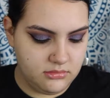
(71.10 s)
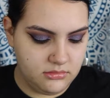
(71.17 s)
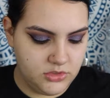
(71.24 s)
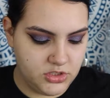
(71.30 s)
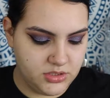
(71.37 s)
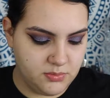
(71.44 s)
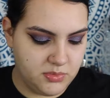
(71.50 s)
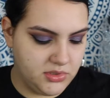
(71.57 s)

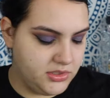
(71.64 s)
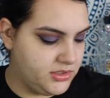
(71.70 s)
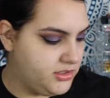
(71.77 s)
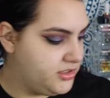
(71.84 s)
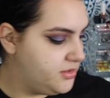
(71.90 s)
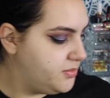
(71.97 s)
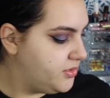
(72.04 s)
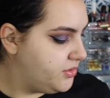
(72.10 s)
just Blur and
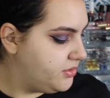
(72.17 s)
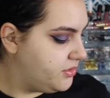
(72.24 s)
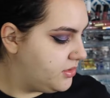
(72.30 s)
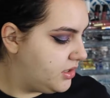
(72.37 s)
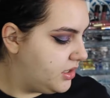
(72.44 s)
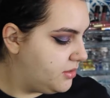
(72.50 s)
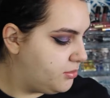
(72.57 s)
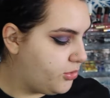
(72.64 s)
Smooth
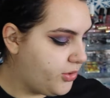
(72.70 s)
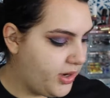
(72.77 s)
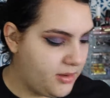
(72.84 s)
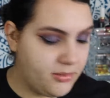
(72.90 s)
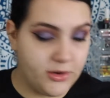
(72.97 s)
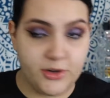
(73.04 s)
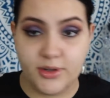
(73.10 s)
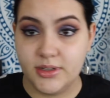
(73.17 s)

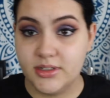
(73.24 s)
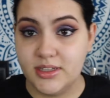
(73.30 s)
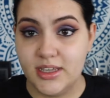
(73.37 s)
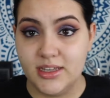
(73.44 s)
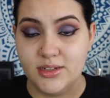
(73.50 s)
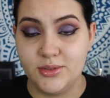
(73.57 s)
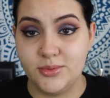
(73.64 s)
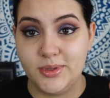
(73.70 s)
primer,
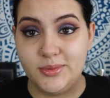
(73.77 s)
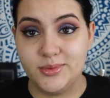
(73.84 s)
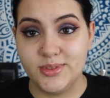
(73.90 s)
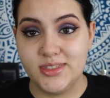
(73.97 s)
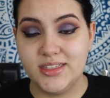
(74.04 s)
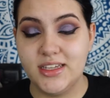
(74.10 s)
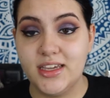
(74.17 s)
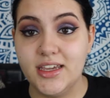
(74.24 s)
and we will
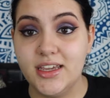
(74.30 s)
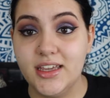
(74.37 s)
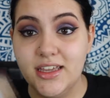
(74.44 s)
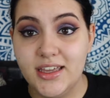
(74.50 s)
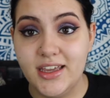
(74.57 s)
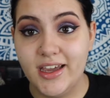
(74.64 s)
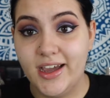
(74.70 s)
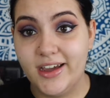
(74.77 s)
see
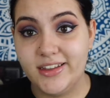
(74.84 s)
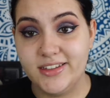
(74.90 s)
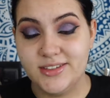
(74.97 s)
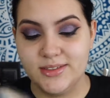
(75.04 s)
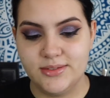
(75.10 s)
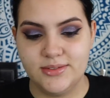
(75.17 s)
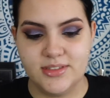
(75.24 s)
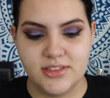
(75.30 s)
how this
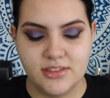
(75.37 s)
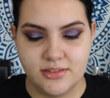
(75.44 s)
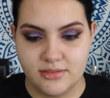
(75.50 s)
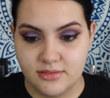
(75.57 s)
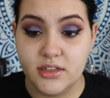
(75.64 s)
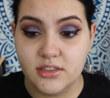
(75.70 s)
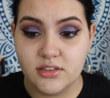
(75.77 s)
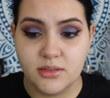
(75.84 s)
goes.
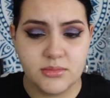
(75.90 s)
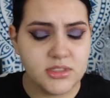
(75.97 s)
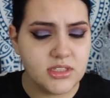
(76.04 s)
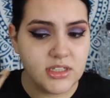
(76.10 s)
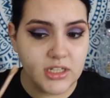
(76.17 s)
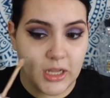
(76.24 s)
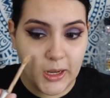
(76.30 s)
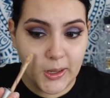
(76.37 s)
Okay, so I'm just
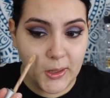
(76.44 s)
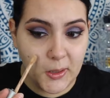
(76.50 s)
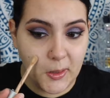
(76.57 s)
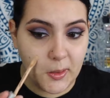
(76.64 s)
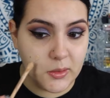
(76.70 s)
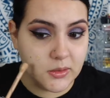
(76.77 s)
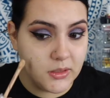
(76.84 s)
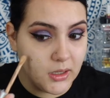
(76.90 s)
going to kind
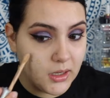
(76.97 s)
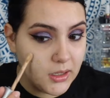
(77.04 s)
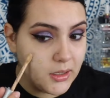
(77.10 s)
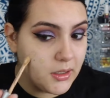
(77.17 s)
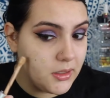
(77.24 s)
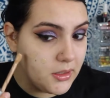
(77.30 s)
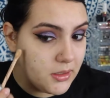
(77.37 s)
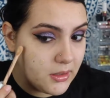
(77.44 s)
of dot
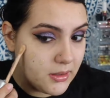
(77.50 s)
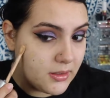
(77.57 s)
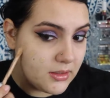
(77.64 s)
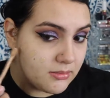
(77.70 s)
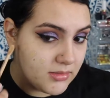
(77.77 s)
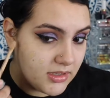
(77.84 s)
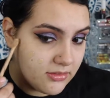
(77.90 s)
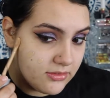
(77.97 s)
it
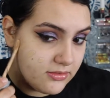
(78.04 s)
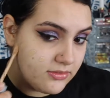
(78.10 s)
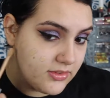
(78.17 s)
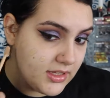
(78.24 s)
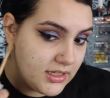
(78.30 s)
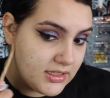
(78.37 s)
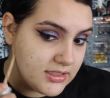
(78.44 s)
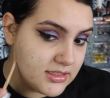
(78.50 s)
on my
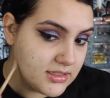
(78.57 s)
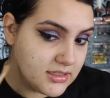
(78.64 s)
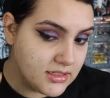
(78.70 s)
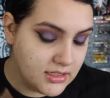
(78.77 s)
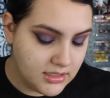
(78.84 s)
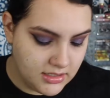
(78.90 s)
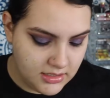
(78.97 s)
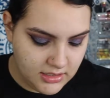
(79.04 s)
face.
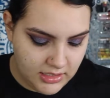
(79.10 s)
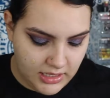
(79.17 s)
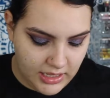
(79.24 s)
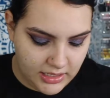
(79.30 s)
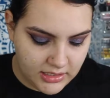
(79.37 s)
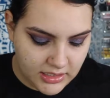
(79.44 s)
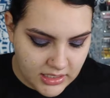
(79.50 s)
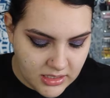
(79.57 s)

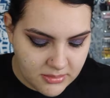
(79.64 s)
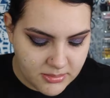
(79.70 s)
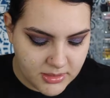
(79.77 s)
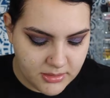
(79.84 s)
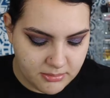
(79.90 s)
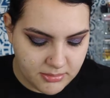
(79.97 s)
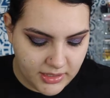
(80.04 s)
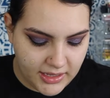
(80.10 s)
I keep
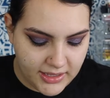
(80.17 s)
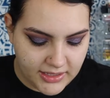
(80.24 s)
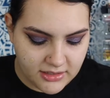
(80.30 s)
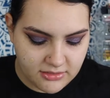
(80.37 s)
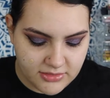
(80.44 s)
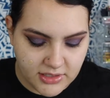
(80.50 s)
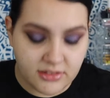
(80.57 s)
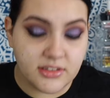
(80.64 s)

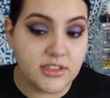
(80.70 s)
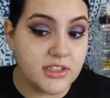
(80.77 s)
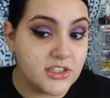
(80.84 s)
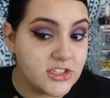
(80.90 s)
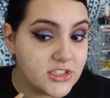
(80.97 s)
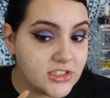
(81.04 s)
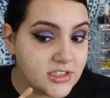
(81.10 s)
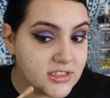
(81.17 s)
buying
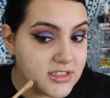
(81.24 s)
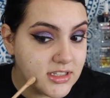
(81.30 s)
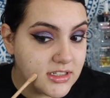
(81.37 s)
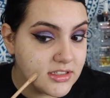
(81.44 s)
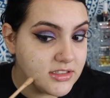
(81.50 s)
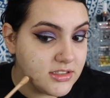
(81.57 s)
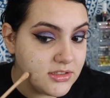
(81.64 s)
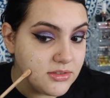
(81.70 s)
foundations that
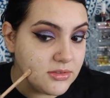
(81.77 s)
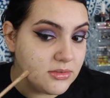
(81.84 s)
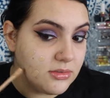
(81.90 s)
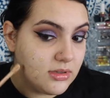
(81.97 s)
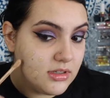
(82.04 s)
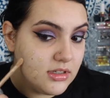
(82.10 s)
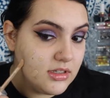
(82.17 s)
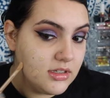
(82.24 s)
are
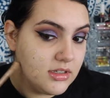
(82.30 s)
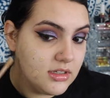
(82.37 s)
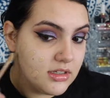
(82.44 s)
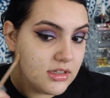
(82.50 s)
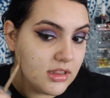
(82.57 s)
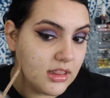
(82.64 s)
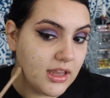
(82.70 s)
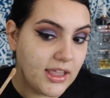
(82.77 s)
too
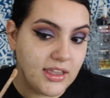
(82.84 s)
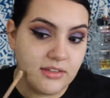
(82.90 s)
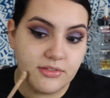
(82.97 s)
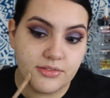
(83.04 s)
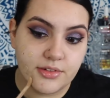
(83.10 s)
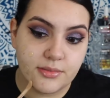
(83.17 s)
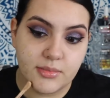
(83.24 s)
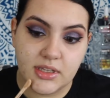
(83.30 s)
light
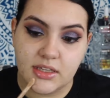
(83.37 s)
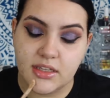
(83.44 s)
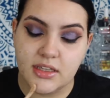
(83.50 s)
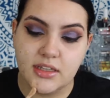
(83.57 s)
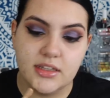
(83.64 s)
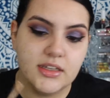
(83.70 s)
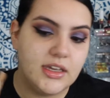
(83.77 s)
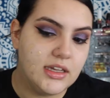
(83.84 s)
for
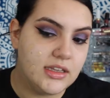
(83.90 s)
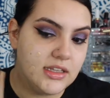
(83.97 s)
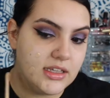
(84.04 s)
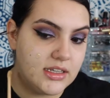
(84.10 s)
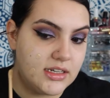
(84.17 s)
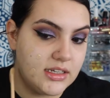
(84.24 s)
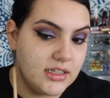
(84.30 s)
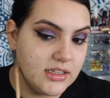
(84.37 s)
me, and
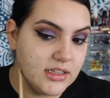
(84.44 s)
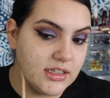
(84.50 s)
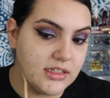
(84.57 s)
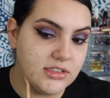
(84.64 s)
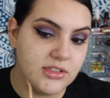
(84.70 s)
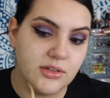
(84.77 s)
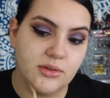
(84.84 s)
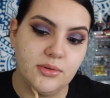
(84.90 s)
then they
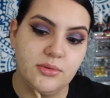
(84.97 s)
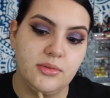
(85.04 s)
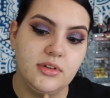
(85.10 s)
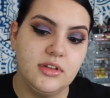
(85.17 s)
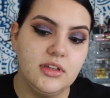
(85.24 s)
don't